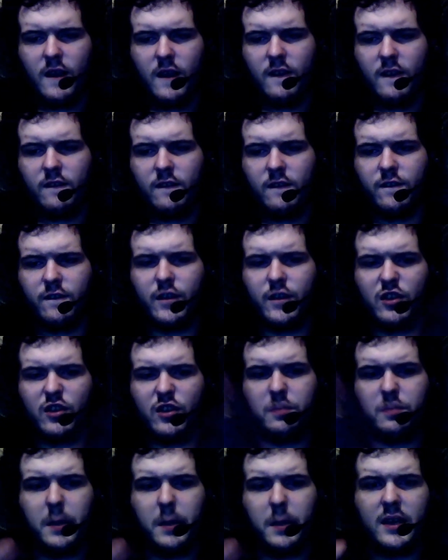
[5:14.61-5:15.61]
The
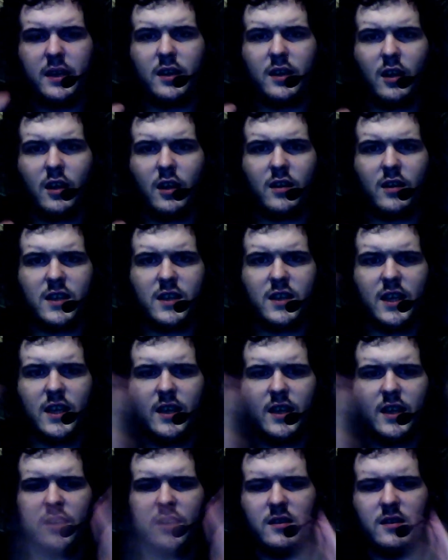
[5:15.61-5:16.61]
Spin
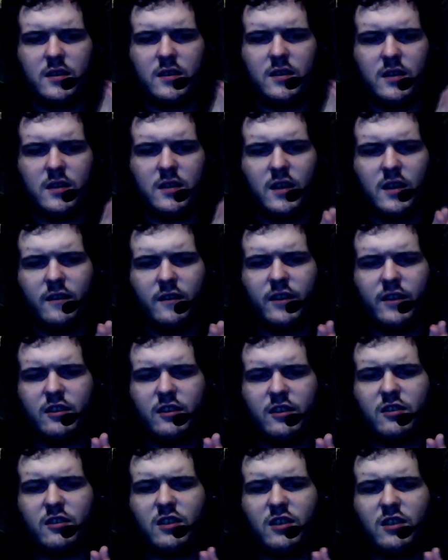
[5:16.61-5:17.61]
Doctor.
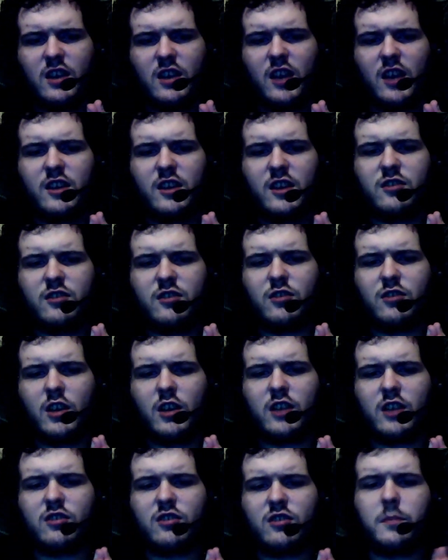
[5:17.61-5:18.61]
This is a
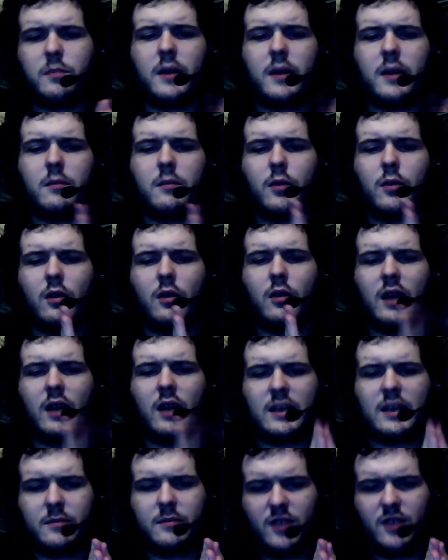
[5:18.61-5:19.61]
Sonic Spinball
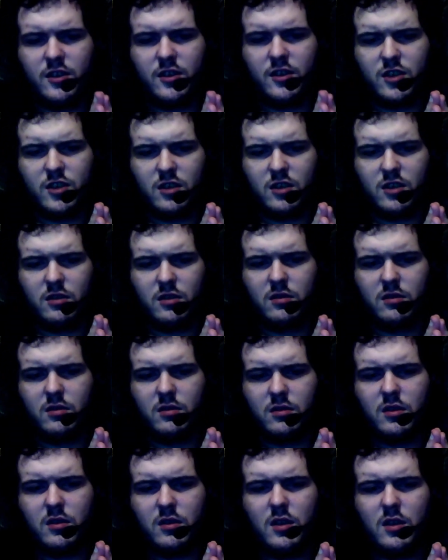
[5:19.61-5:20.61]
adaptation.
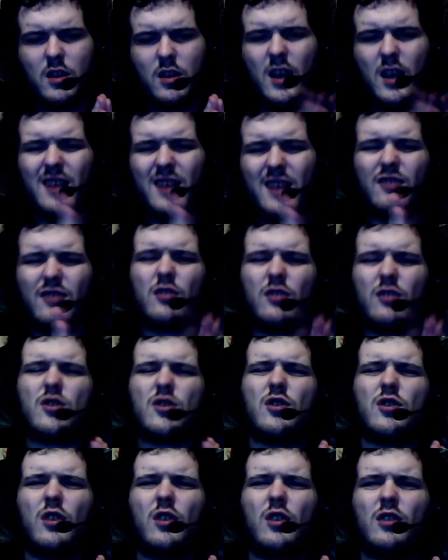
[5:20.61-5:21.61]
It's a
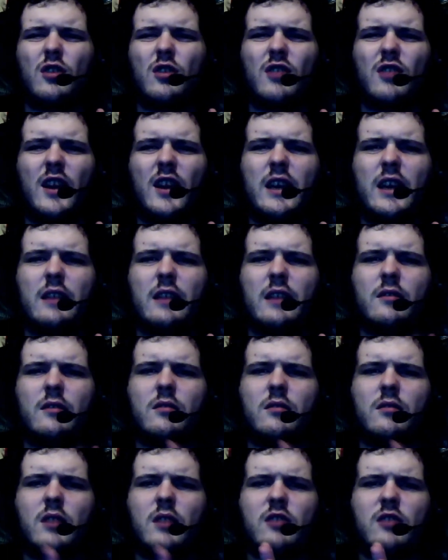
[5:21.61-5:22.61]
short
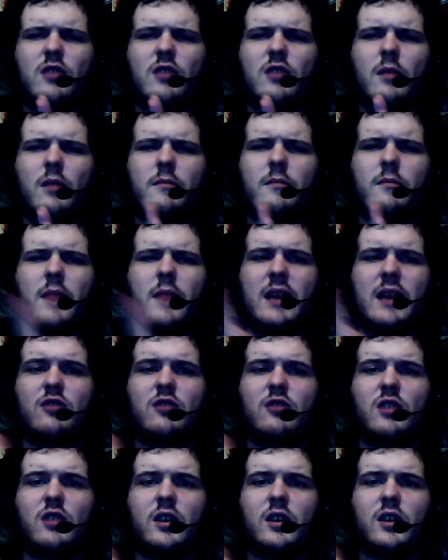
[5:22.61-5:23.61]
tie-in. It's not
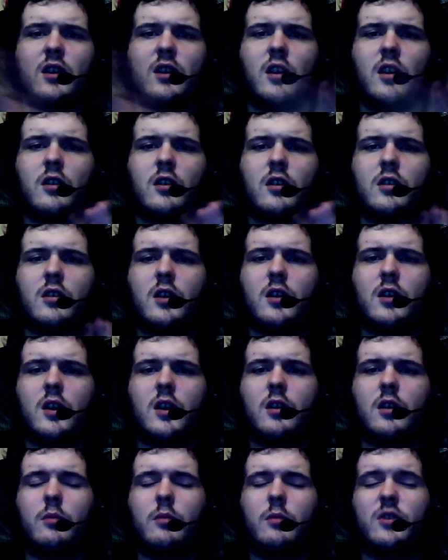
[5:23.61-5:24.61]
majorly long,
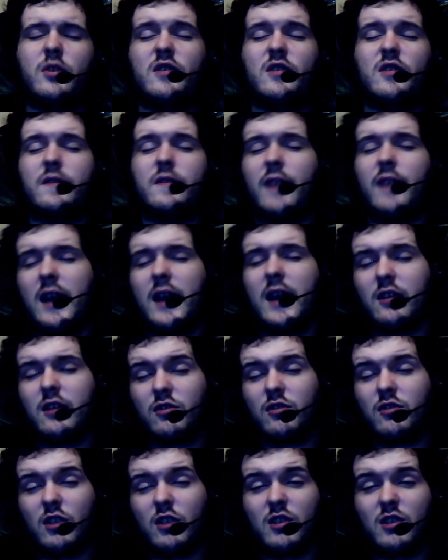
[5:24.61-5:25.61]
which is fine, as
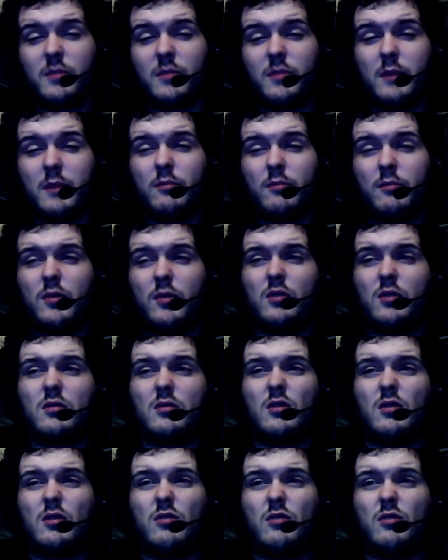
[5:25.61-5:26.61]
Sonic
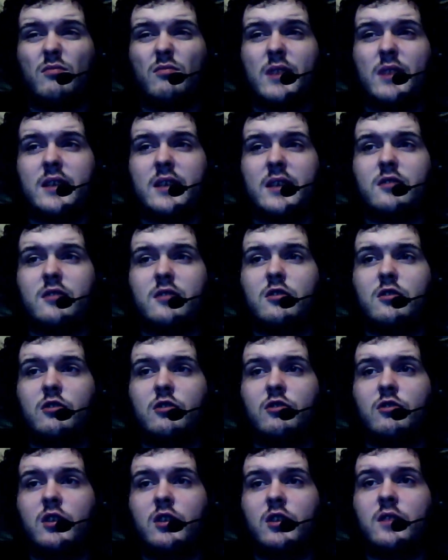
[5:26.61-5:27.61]
Spinball doesn't really
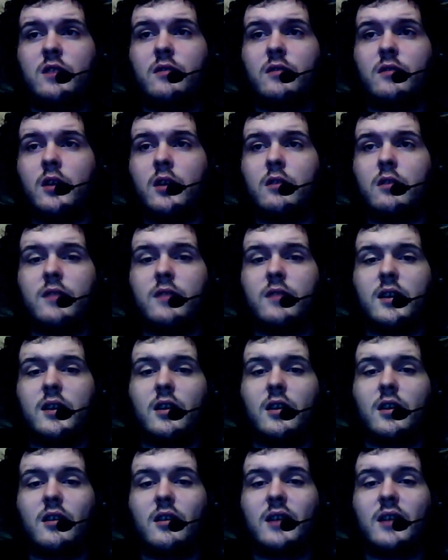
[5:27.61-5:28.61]
deserve an overly
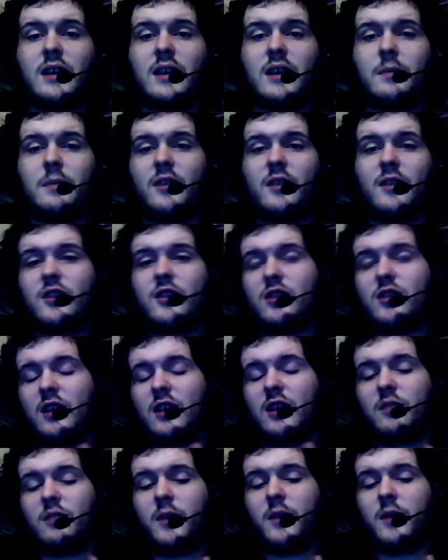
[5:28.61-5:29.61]
long adaptation,
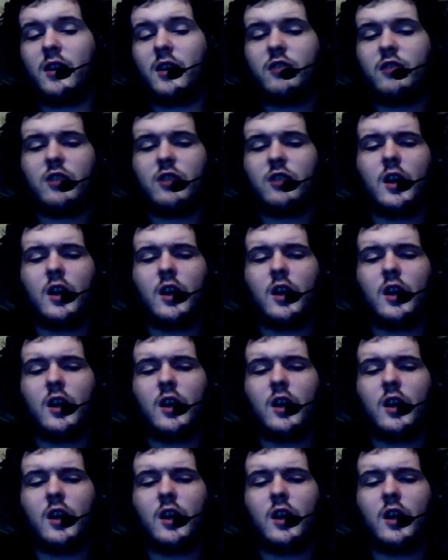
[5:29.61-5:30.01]
let's be honest.